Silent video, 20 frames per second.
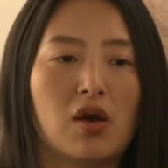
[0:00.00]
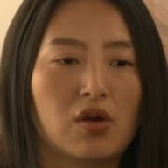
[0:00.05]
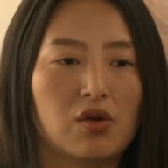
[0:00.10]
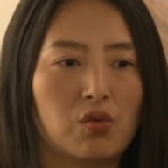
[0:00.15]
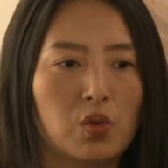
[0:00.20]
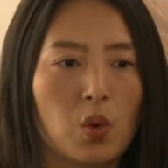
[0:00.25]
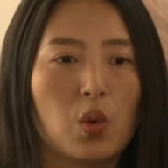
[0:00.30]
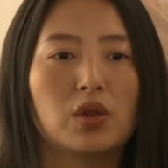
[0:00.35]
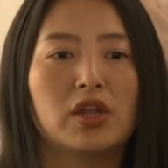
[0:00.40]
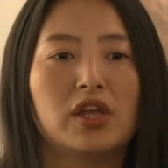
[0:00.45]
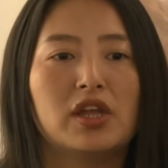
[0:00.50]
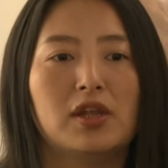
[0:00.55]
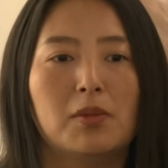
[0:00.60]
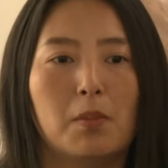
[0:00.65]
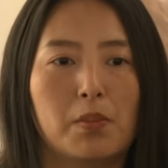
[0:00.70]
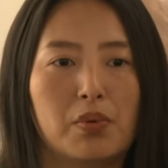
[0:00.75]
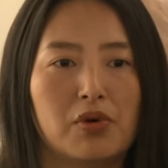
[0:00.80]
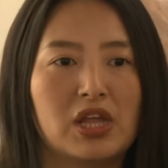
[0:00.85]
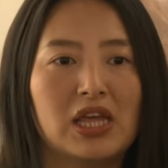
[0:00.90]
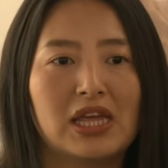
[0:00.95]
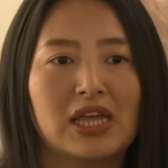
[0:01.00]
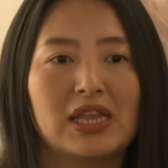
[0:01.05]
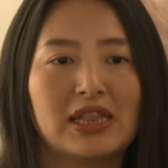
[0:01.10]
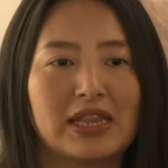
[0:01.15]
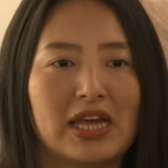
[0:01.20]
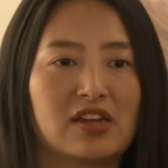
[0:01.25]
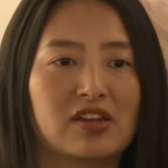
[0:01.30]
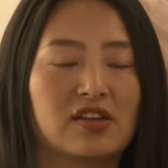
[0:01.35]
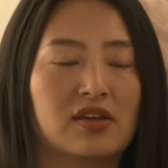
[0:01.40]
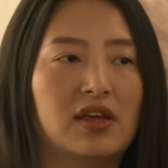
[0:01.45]
role in bringing
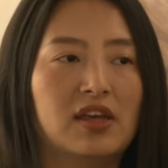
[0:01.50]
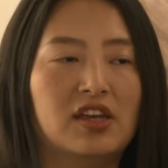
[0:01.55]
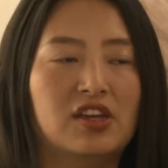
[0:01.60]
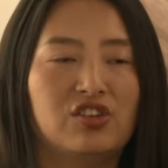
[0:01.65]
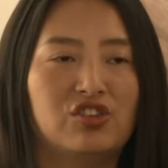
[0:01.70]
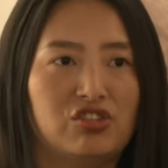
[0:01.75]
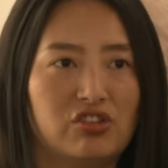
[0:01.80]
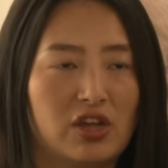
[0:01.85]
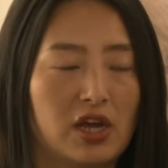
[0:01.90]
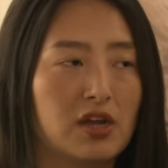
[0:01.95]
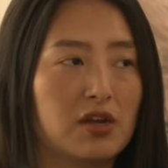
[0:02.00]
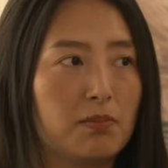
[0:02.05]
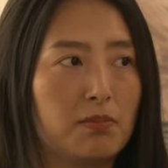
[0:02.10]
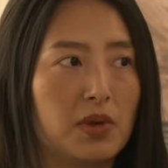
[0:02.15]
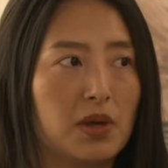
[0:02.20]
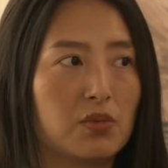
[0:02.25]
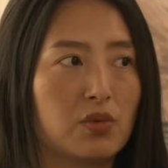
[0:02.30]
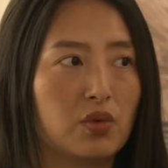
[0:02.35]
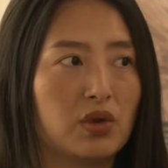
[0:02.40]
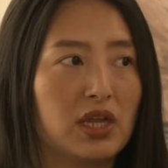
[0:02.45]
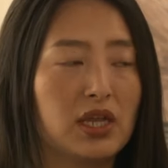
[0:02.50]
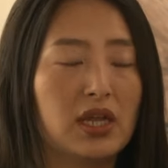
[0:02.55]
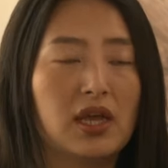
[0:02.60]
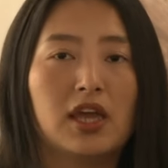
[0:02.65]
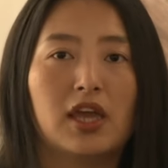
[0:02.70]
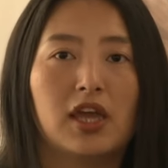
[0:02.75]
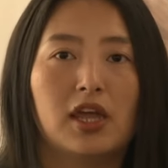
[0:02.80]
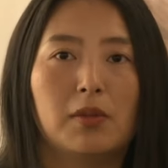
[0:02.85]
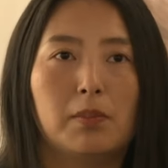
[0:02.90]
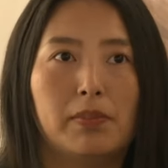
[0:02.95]
that shared memory
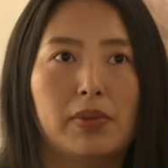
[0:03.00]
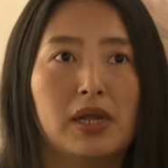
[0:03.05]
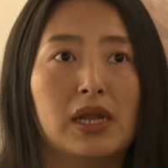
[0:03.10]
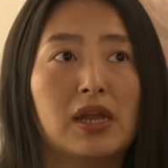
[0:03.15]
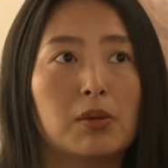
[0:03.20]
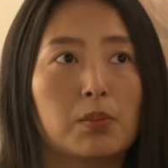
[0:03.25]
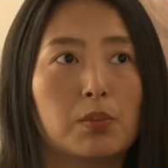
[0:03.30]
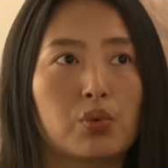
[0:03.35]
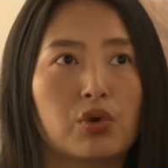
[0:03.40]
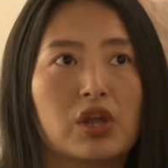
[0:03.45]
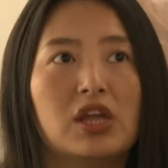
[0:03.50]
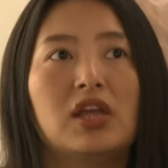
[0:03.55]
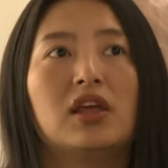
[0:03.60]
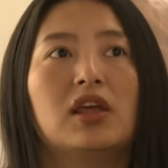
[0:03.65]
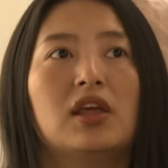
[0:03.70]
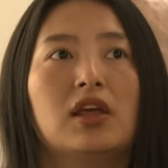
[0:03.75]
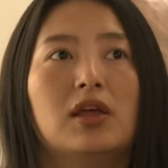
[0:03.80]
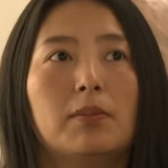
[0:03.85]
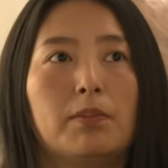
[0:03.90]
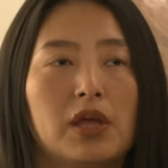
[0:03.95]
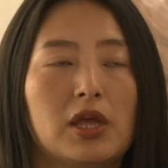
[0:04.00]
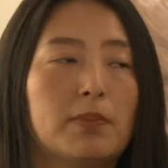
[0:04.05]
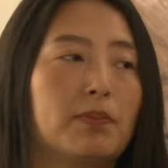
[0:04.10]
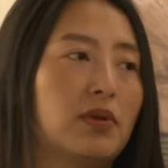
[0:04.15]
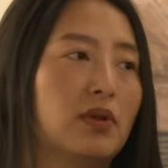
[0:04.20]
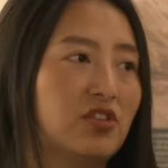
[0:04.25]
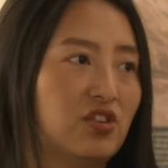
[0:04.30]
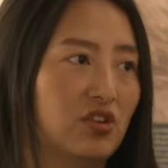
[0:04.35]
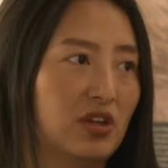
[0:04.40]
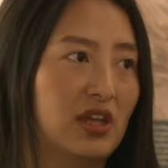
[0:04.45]
in bringing
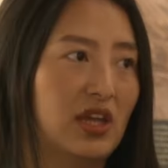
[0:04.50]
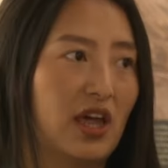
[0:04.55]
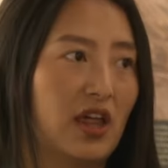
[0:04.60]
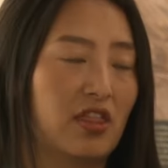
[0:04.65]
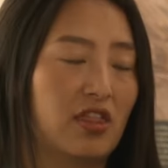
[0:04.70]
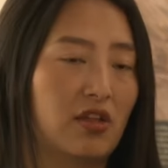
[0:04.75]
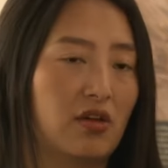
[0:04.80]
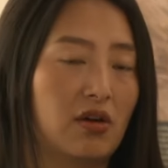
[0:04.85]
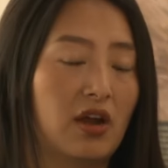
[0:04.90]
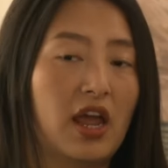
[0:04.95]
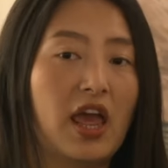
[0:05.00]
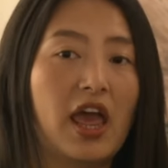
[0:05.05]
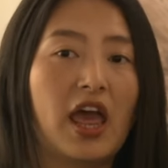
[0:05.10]
people together.